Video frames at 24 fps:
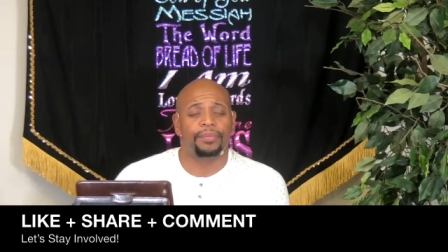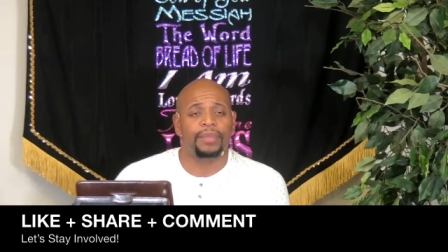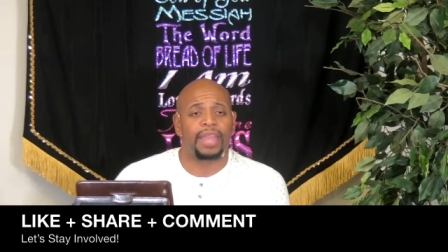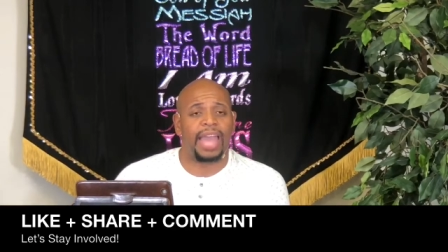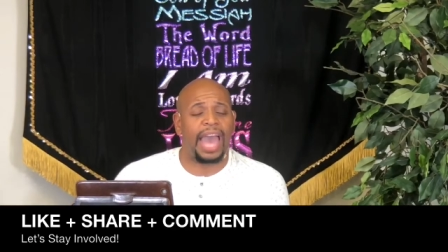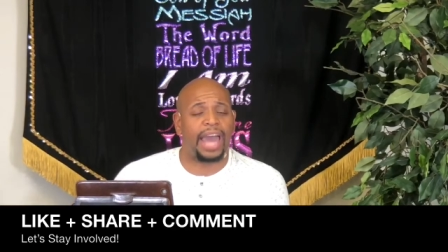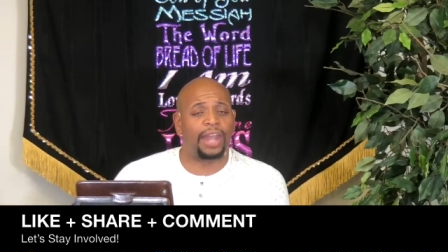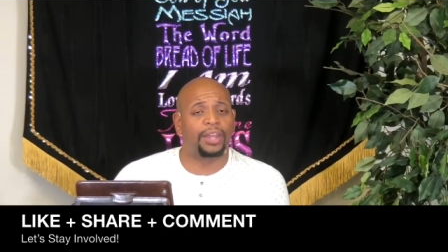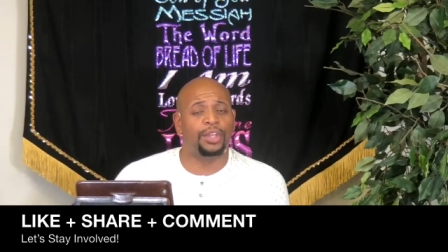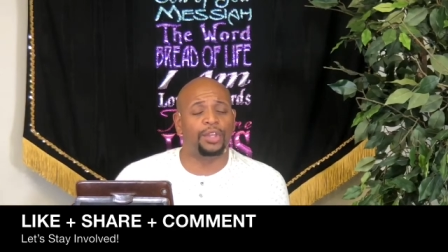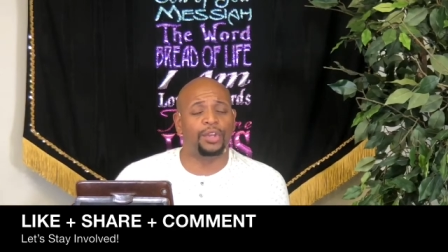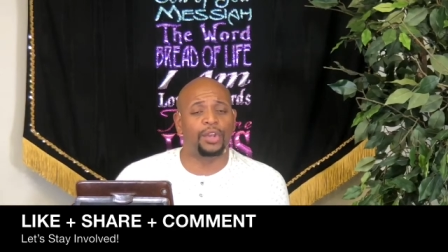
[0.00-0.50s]

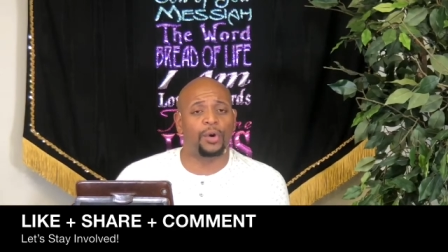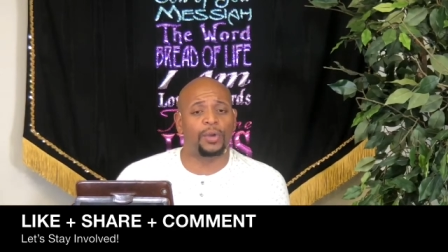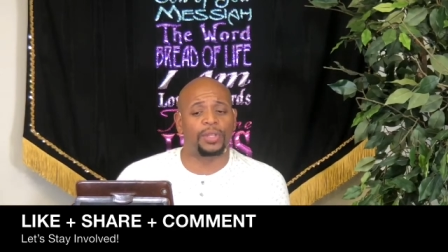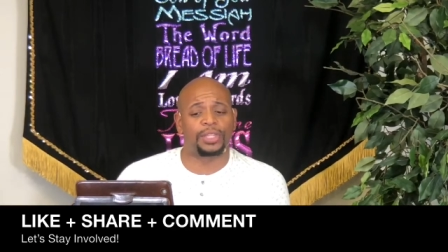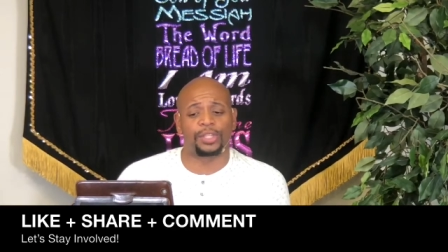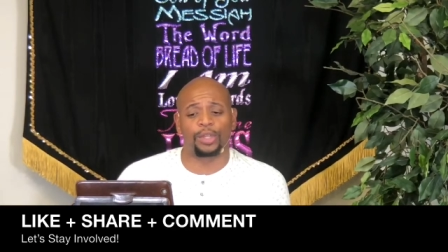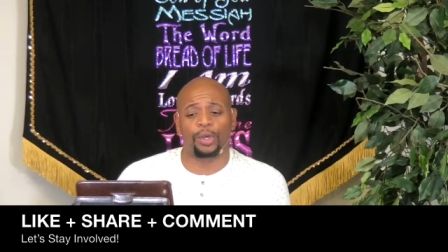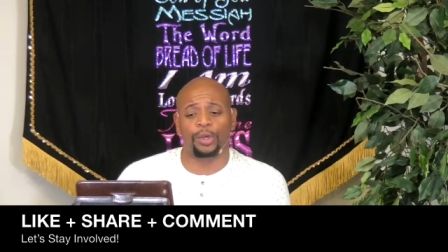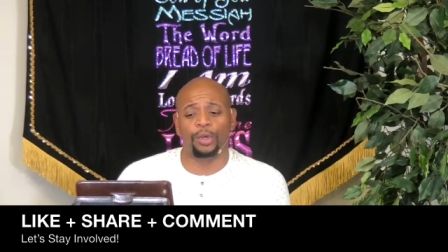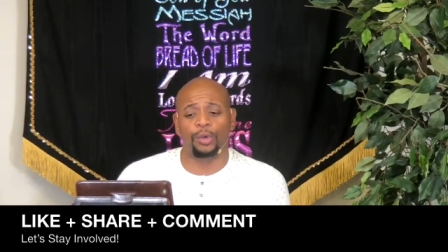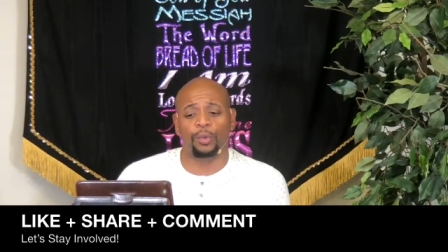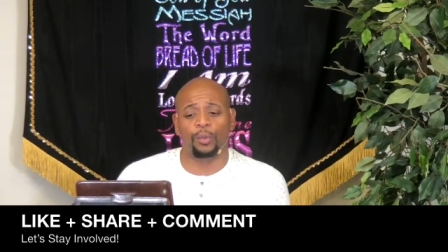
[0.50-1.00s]
How do you know
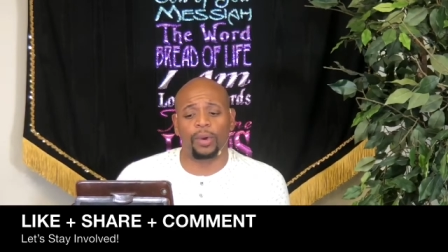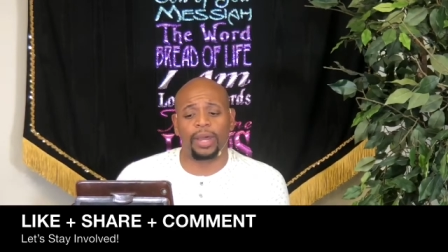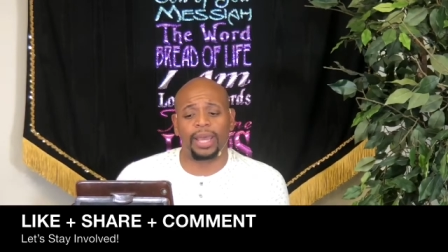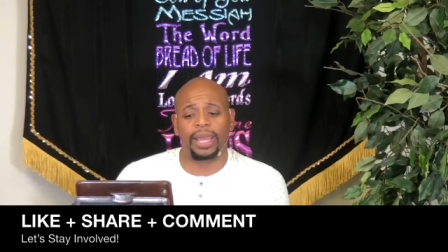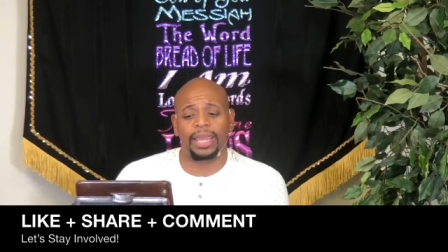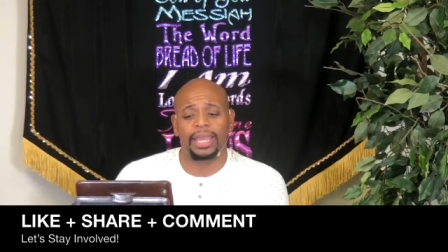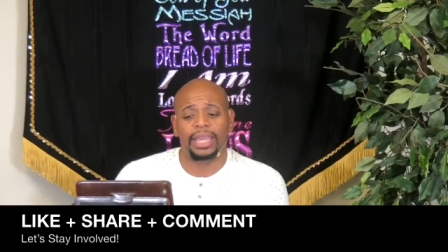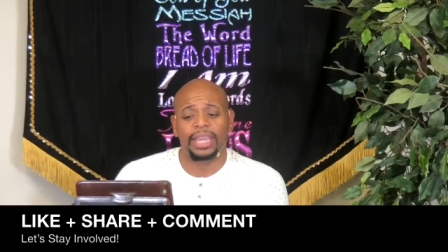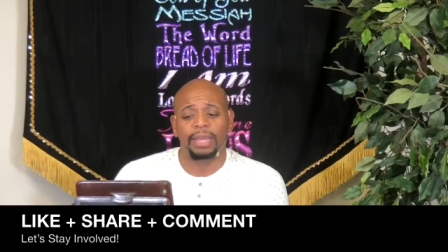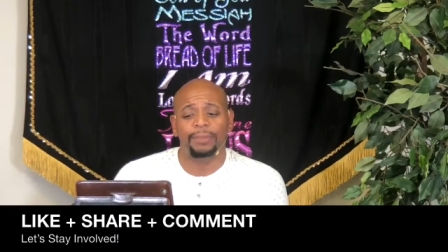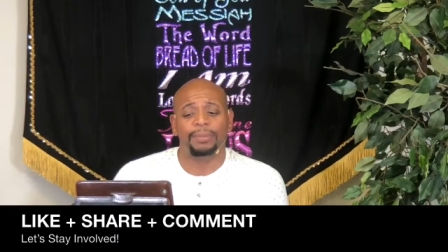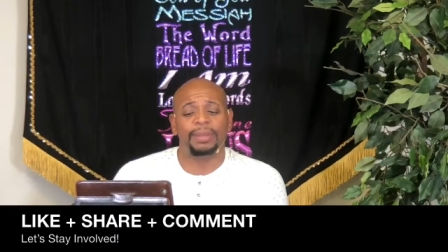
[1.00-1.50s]
it's on the
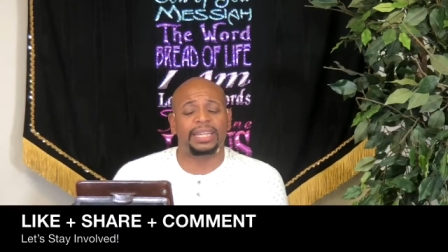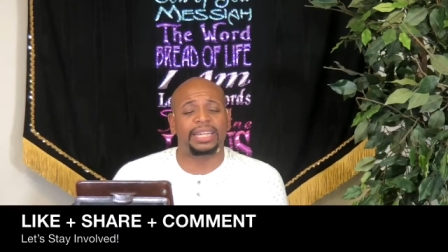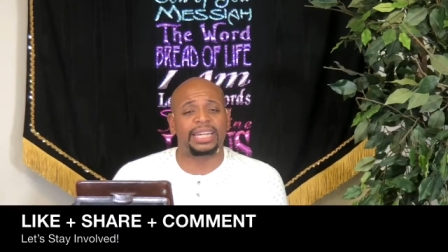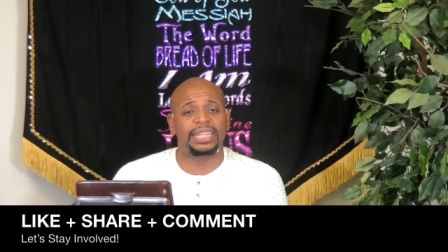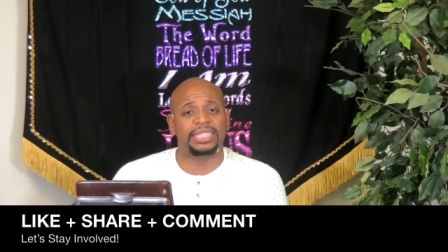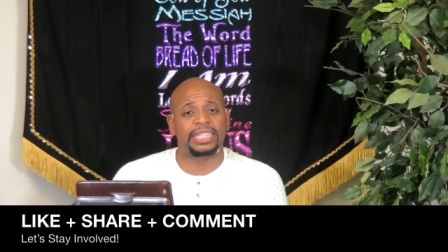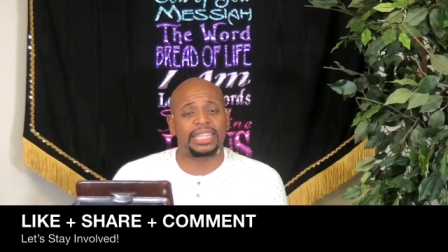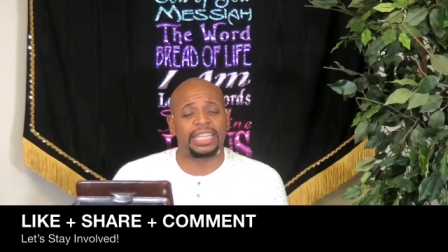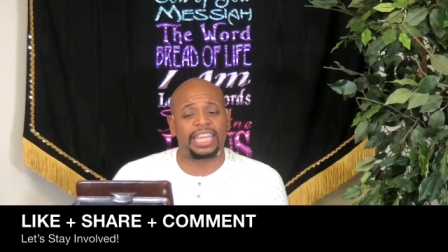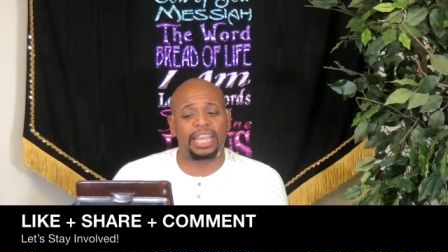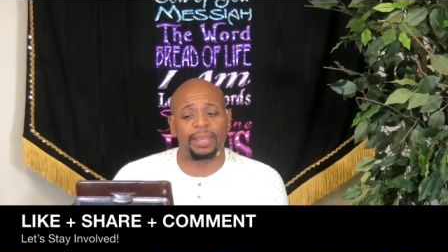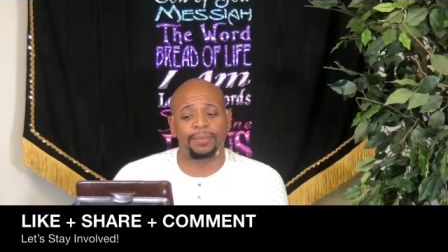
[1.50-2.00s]
way?
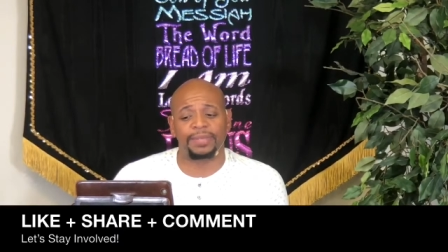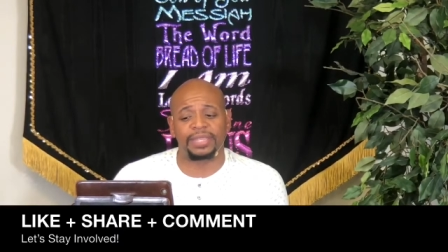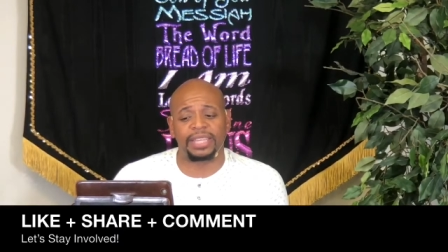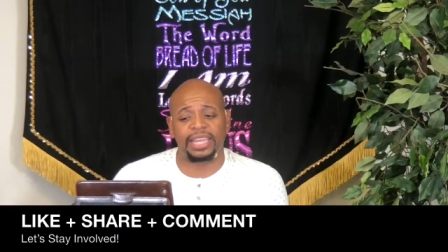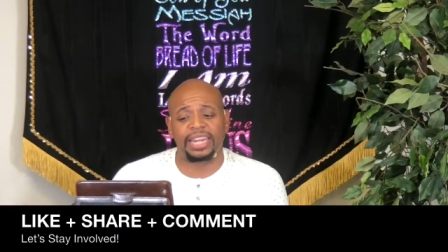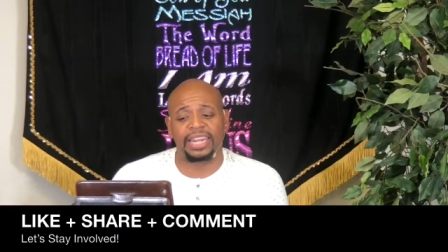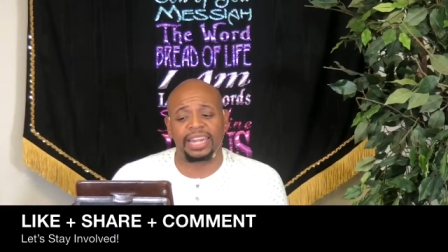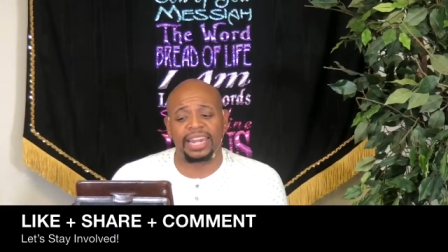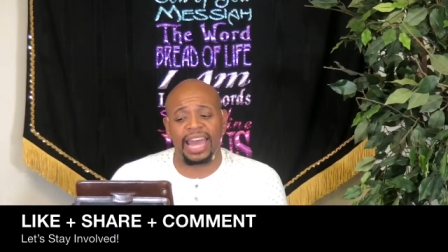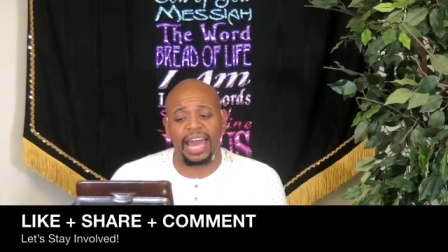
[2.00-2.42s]
Because it keeps getting